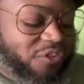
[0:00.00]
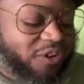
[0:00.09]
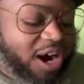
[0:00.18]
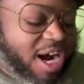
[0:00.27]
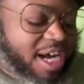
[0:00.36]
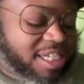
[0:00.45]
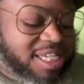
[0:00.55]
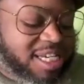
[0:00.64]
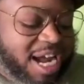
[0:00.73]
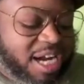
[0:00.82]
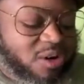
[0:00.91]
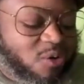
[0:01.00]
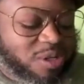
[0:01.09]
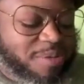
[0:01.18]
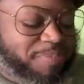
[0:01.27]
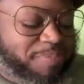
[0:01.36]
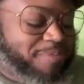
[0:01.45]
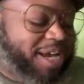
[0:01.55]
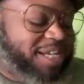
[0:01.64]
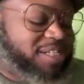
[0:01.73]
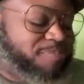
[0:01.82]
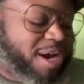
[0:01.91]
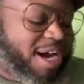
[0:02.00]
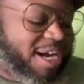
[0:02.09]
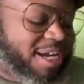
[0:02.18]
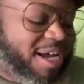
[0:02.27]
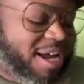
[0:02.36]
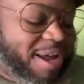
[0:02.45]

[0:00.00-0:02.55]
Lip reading: for us to not only be amazed by